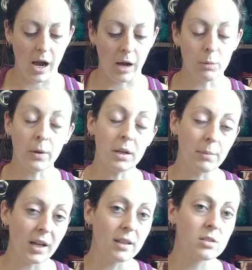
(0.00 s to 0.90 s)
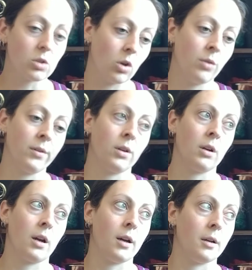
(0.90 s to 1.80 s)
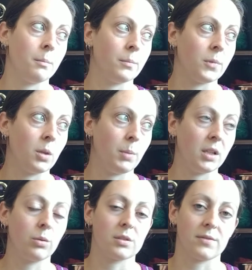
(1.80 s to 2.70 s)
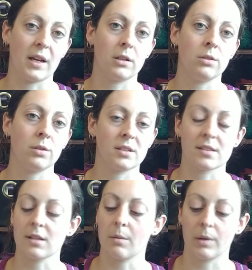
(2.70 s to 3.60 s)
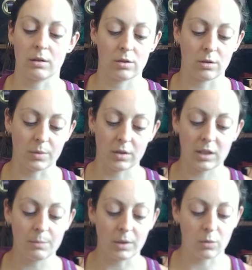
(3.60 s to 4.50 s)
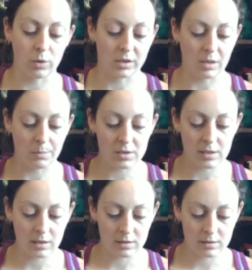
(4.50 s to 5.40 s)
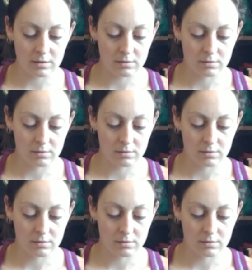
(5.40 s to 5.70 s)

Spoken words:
I would probably buy this over the Big Twist Value because it's got better durability, but it worked up as nice.